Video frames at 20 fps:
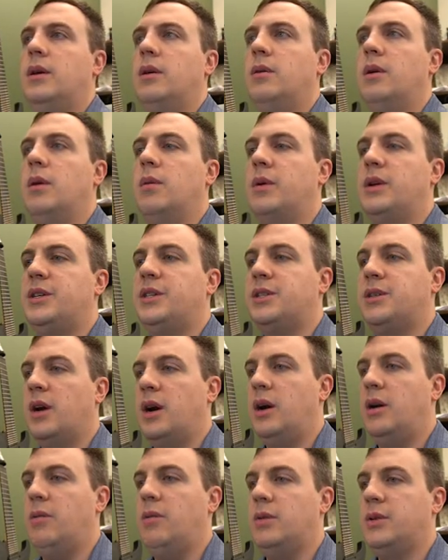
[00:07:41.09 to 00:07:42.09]
We
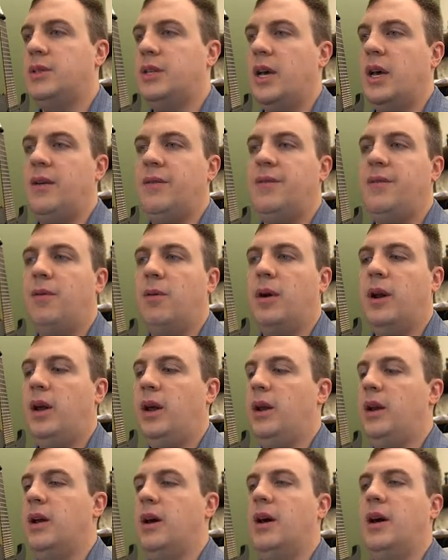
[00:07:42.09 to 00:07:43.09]
restart and we'll say
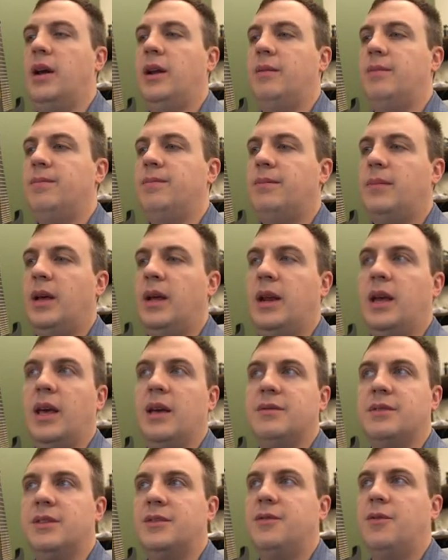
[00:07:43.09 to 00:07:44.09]
49 and it
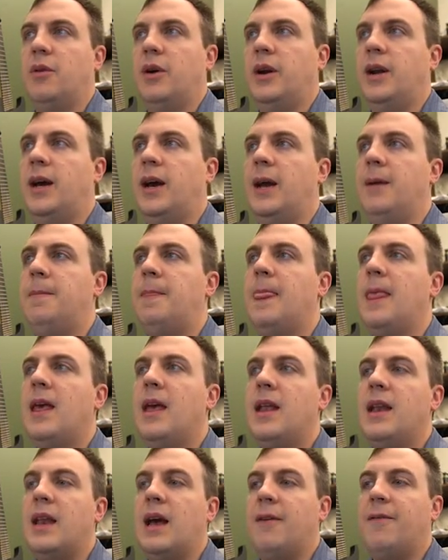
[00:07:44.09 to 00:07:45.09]
gives us 49.
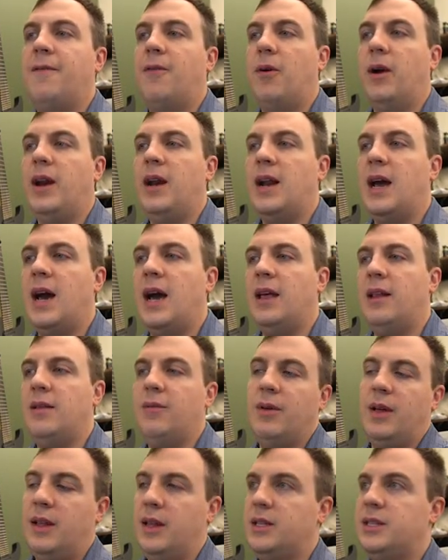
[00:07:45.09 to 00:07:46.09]
Now
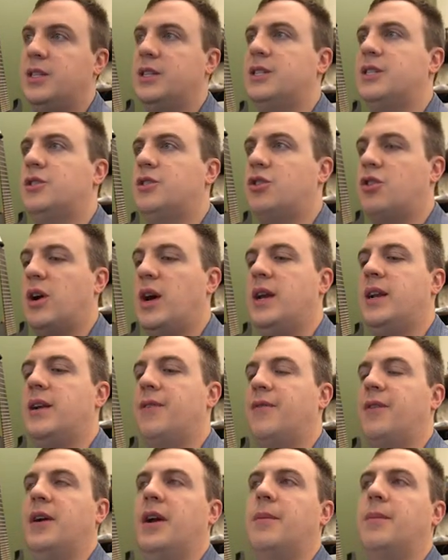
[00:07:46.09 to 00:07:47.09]
49, well, let's just try a
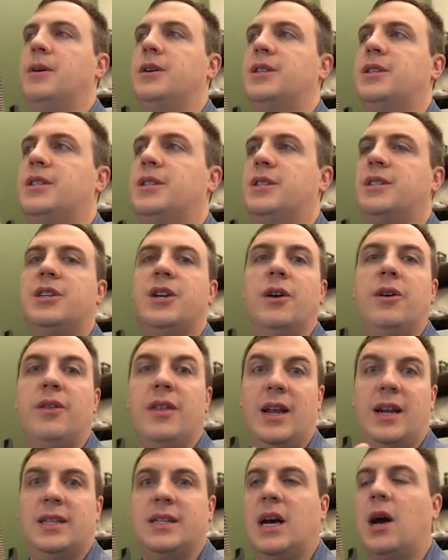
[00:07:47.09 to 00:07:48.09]
different number just to show you
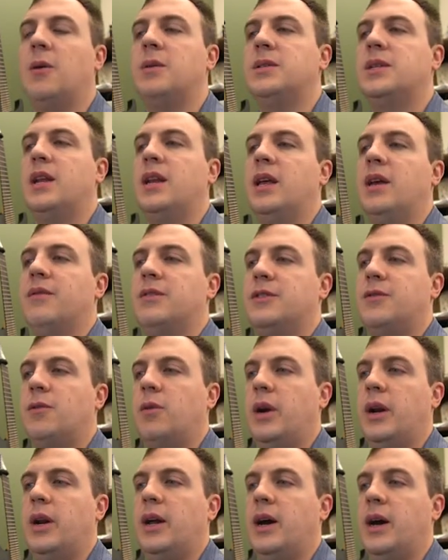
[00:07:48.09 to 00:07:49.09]
that it's always going to give us
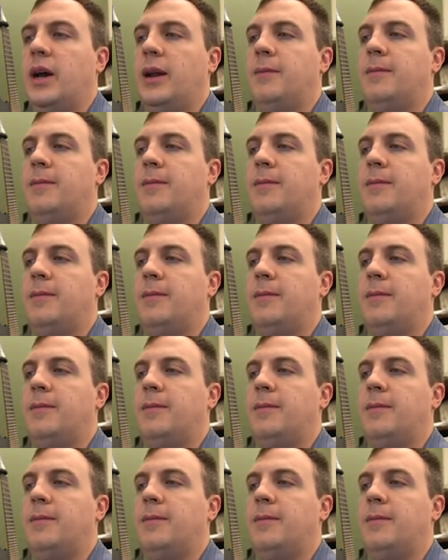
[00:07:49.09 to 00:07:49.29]
49.